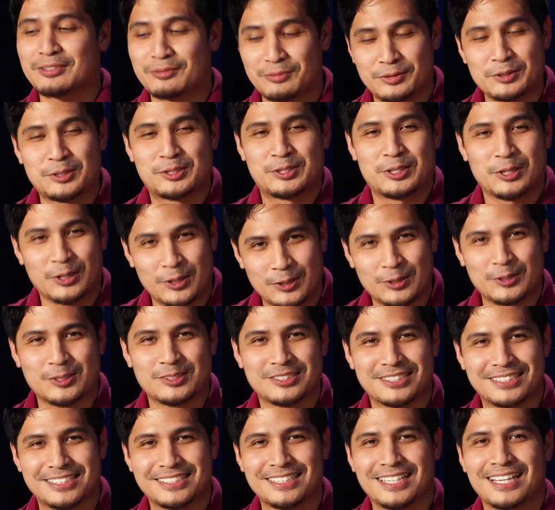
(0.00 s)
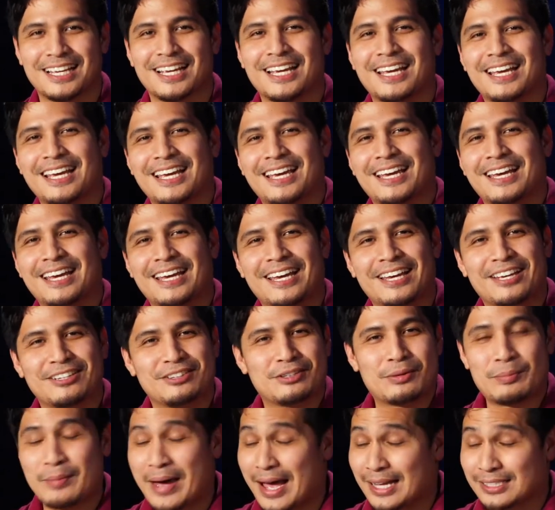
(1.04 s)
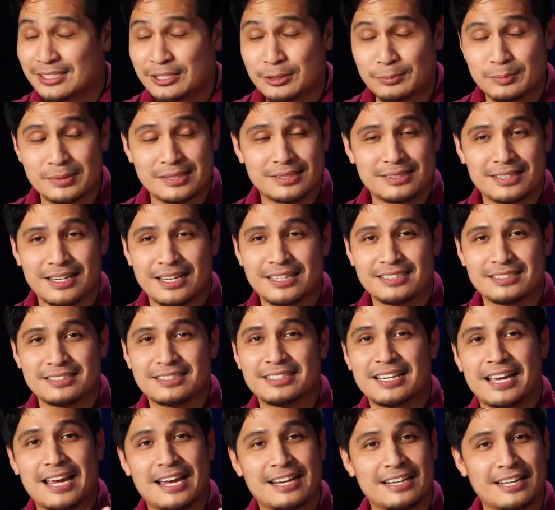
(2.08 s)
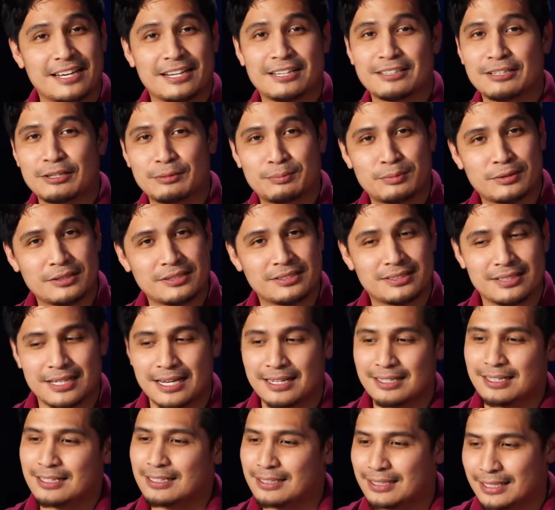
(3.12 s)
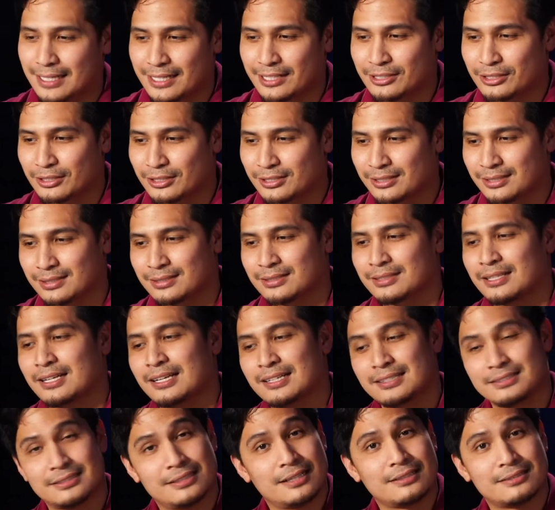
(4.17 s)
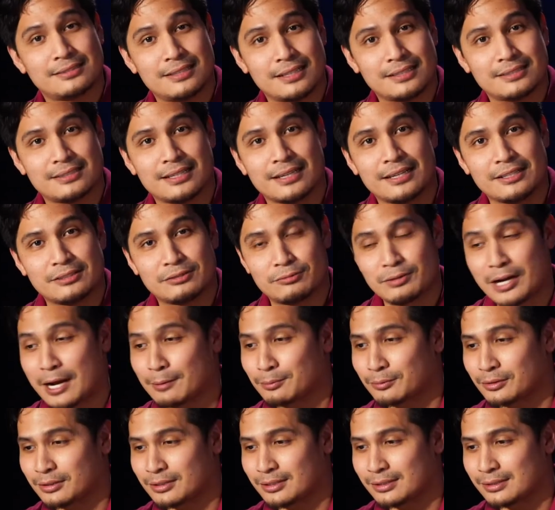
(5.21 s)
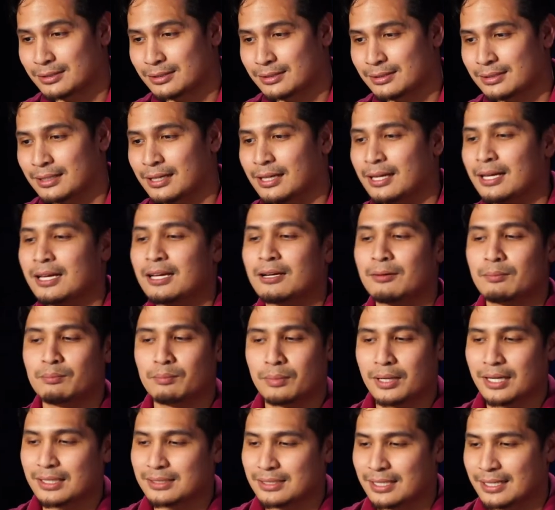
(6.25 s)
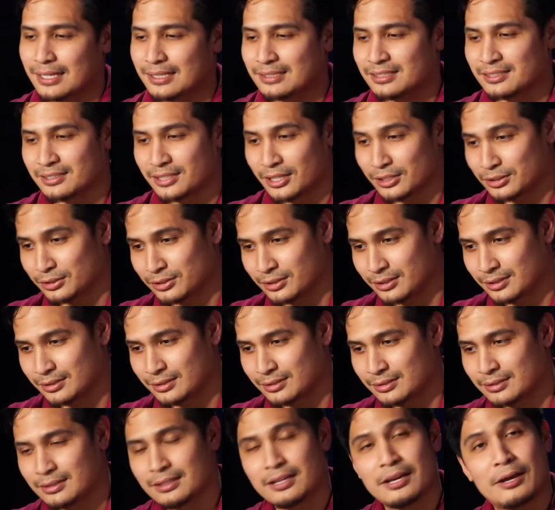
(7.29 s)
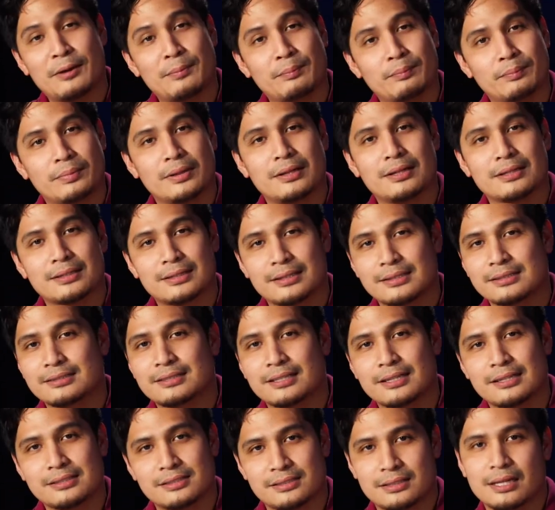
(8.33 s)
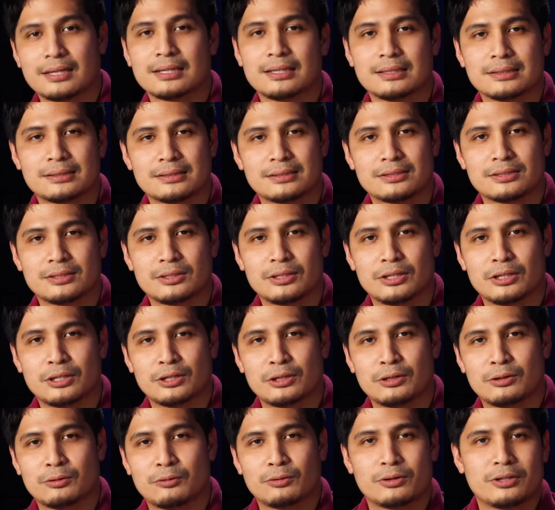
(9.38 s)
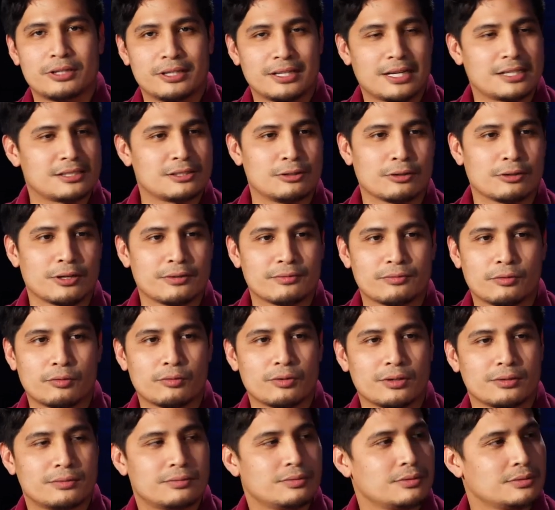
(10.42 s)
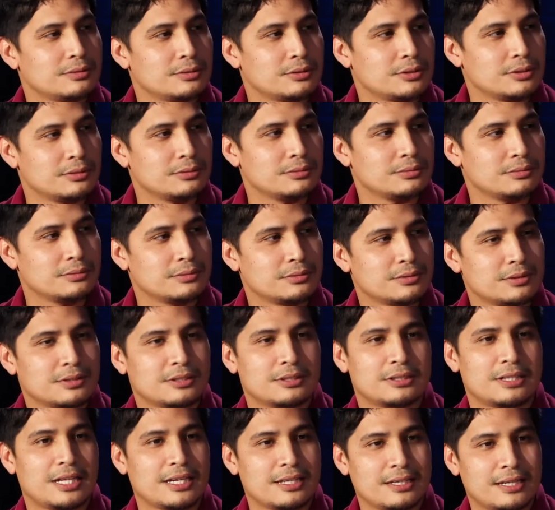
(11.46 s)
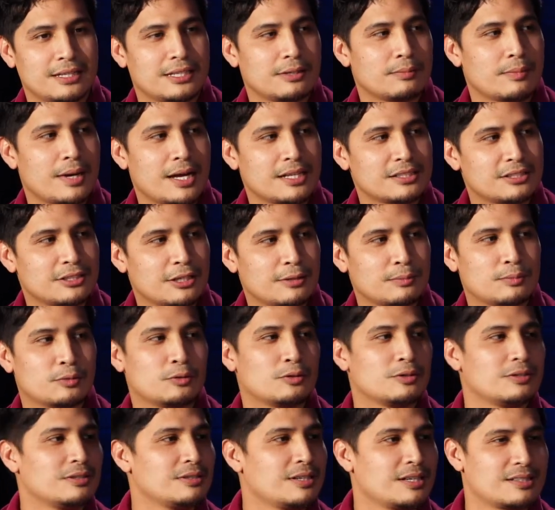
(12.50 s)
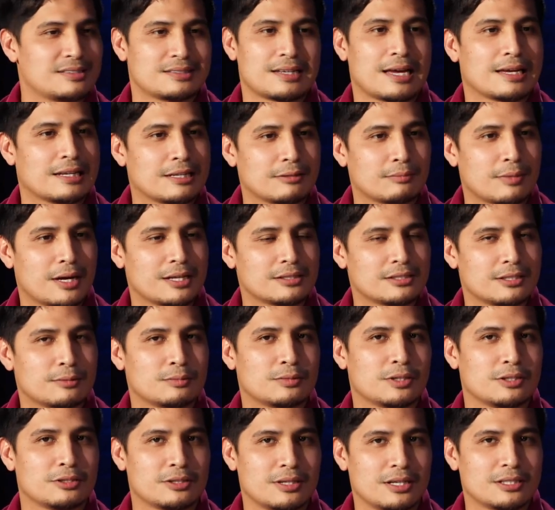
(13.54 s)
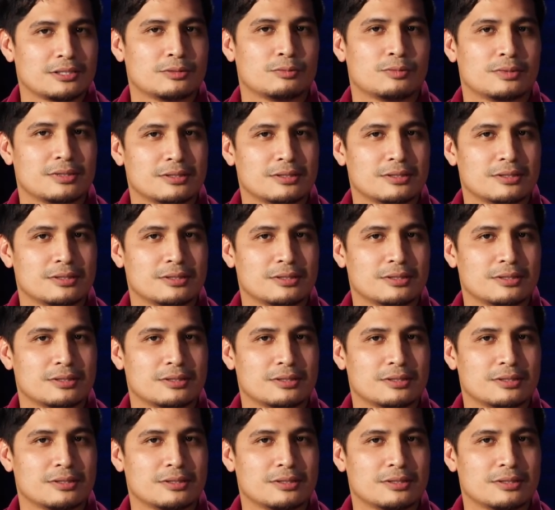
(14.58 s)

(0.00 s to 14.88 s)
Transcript: future holds. And the matchup is nice LA Clippers, LA Lakers. Celtics against Raptors, Bucks against Sixers, Pelicans against Nuggets. What are you guys looking forward to? Like any matchup or exciting matchup that you guys want